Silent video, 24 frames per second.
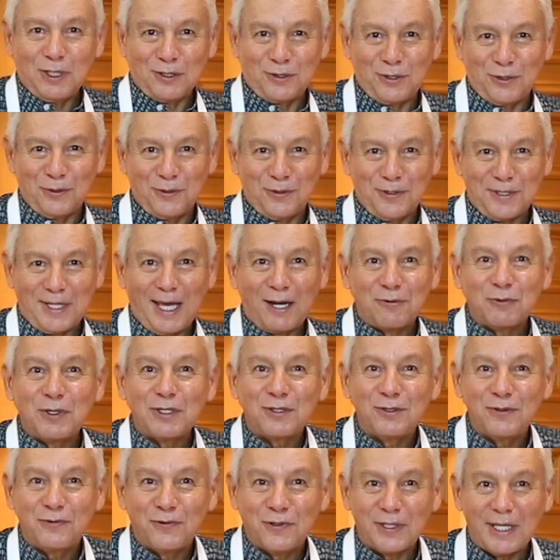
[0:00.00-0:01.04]
will do. That
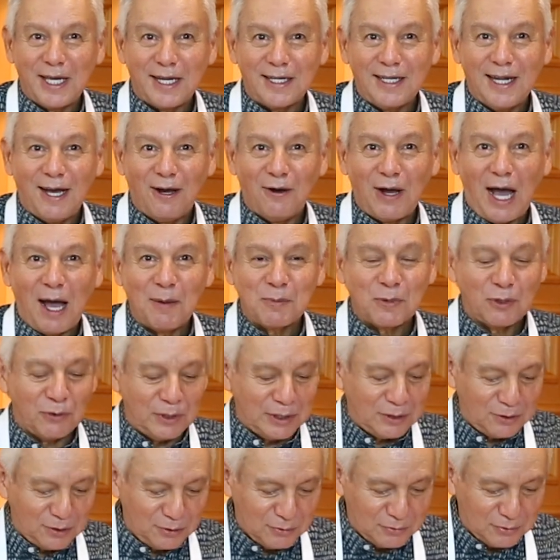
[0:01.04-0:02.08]
will do for that. Now, I'm
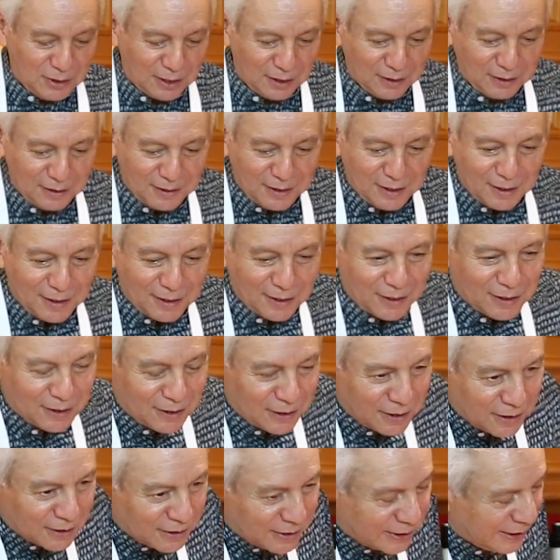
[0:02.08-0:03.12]
going to,
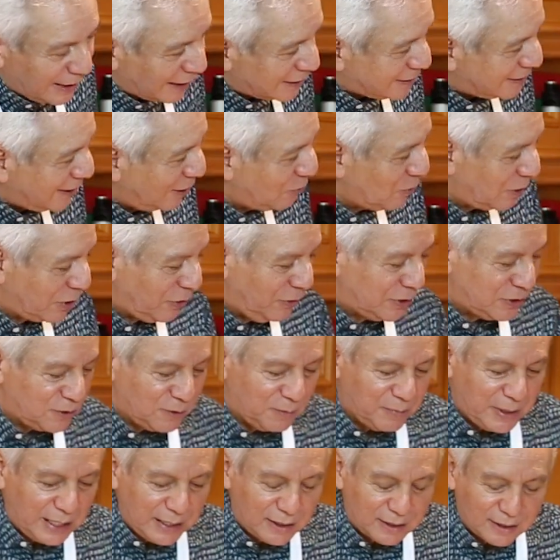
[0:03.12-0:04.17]
the next thing we're going
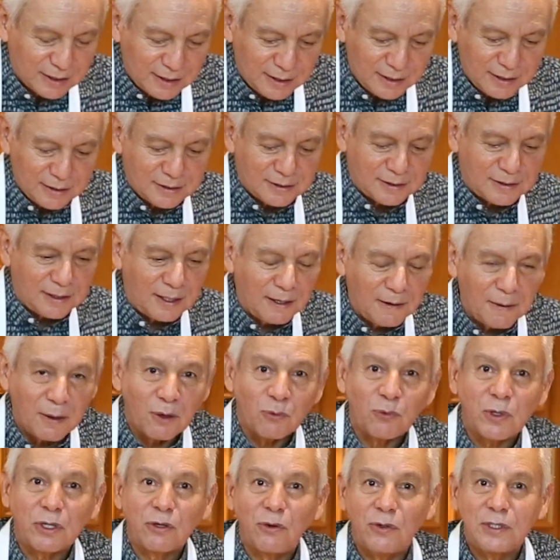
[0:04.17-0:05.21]
to make is,
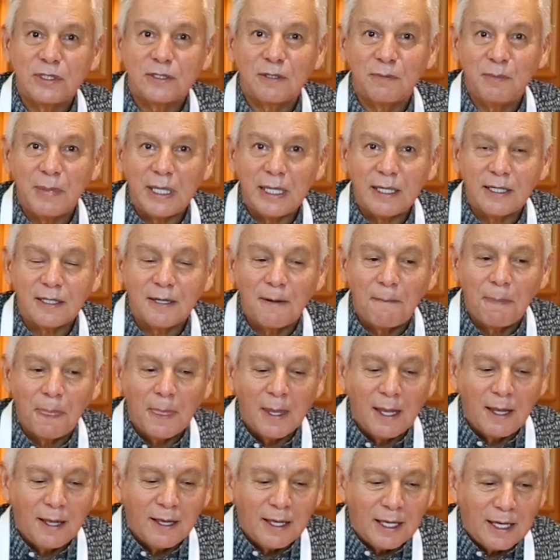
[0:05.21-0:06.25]
we're going to make
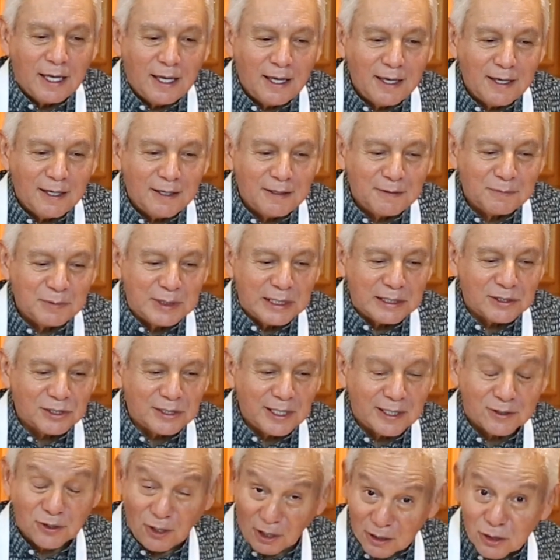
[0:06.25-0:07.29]
a
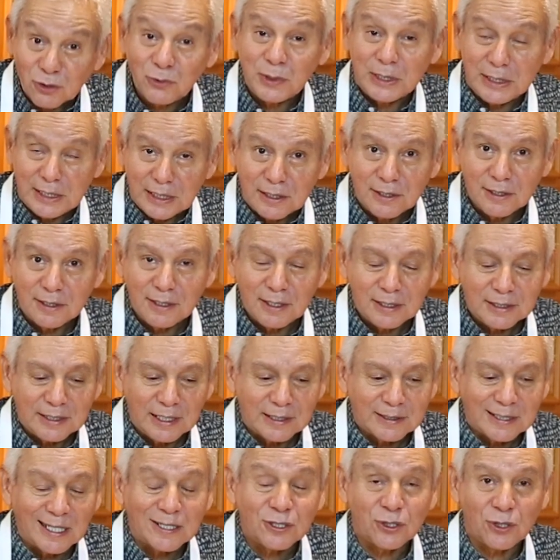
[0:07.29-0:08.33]
dish that's also indigenous.
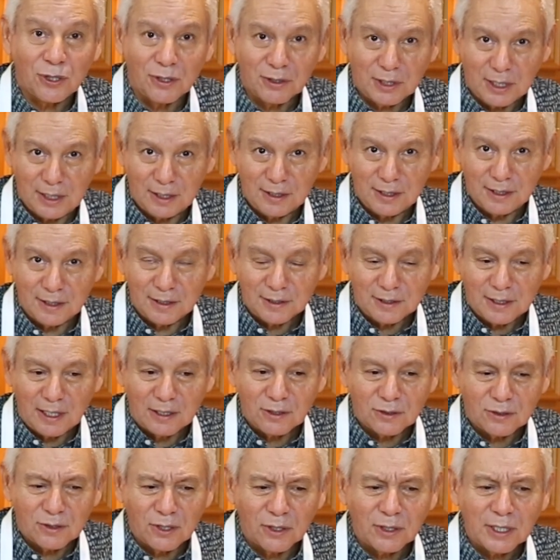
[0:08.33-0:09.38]
It's a turkey dish,
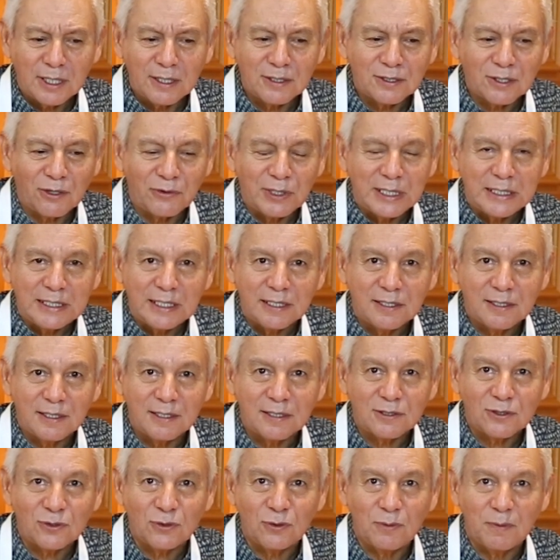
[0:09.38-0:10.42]
and turkeys are
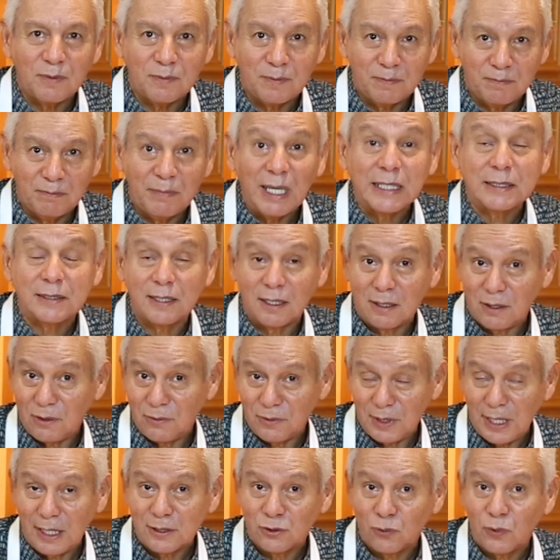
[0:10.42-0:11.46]
indigenous to
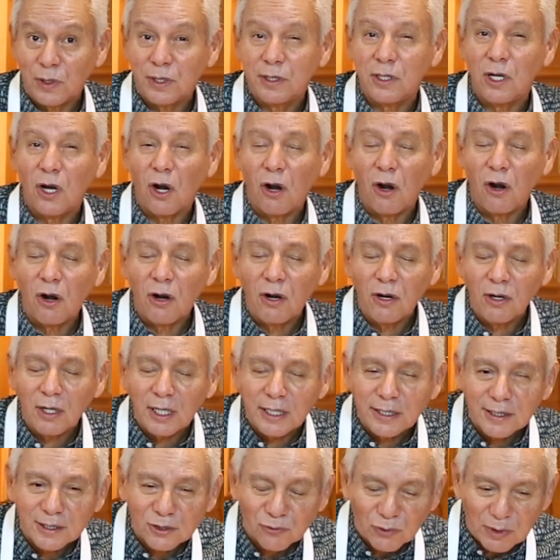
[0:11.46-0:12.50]
Mexico. That's where the
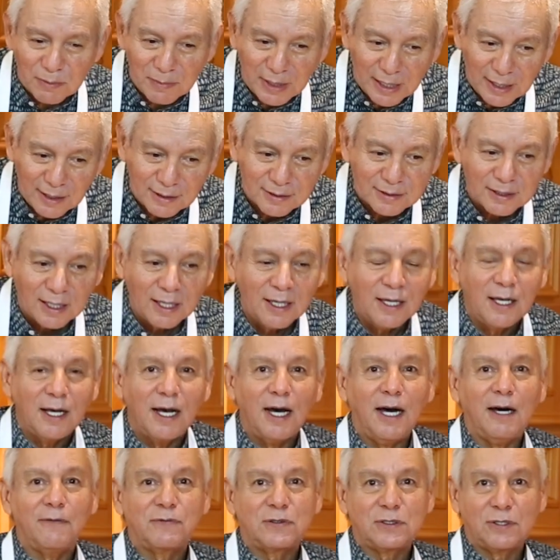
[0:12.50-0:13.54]
earliest remains
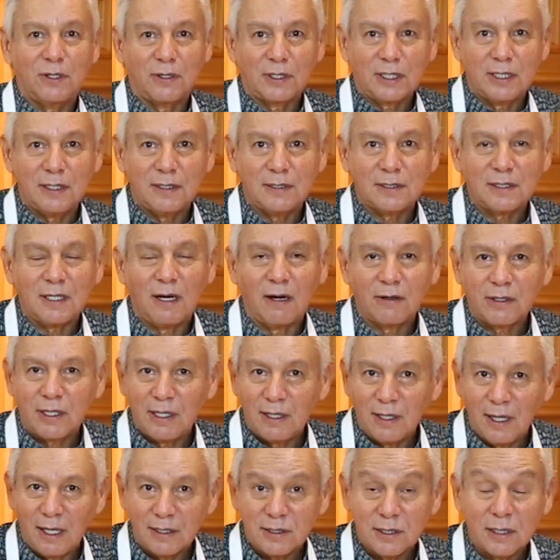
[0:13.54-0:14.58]
of turkeys
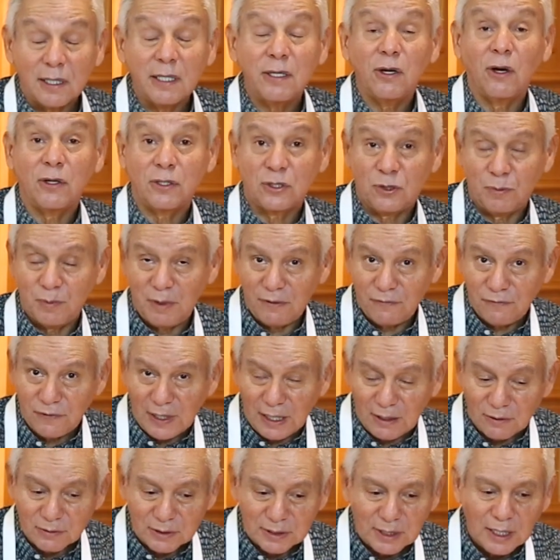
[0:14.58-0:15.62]
archaeologically are to be
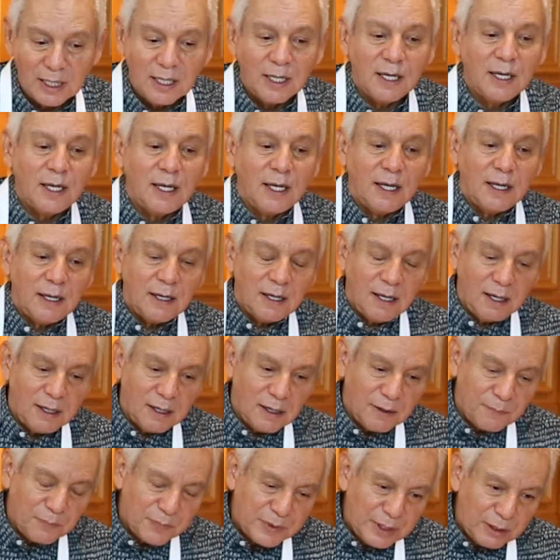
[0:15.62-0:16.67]
found.
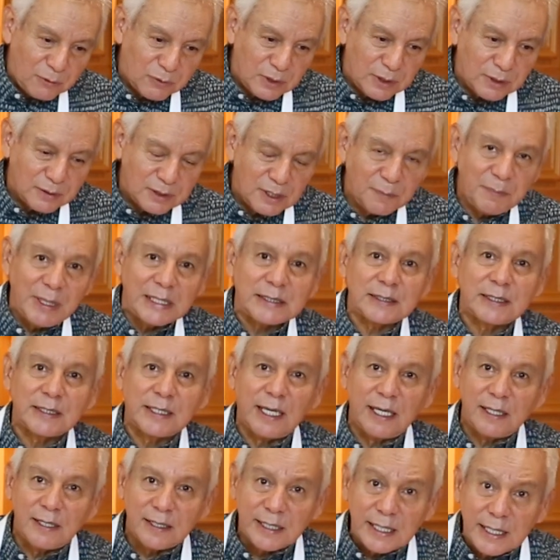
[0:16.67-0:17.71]
They were
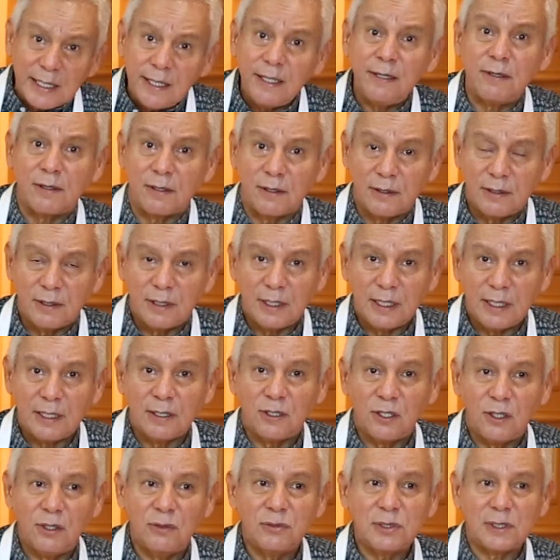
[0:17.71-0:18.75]
domesticated here
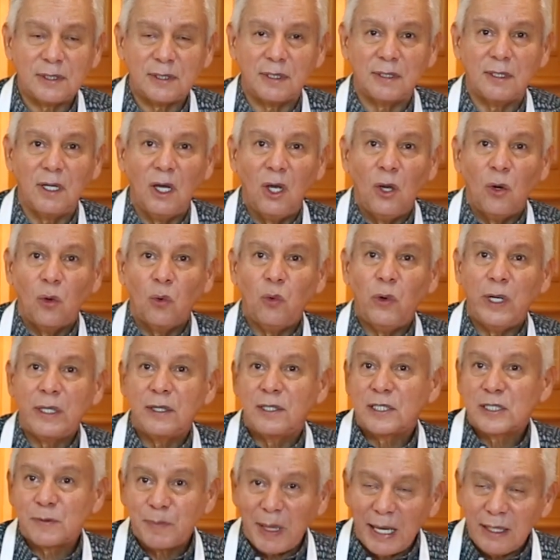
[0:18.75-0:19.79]
in Houston
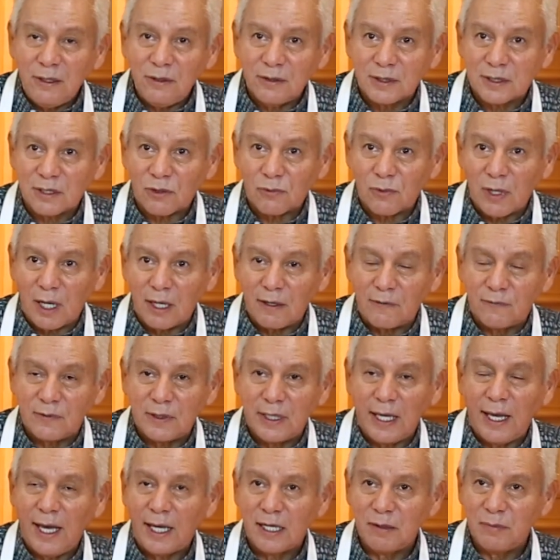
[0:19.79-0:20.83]
when the Spaniards arrived.
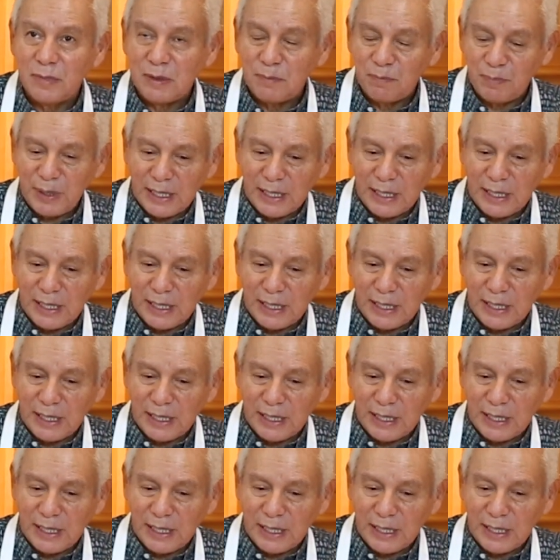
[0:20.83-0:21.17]
They had them in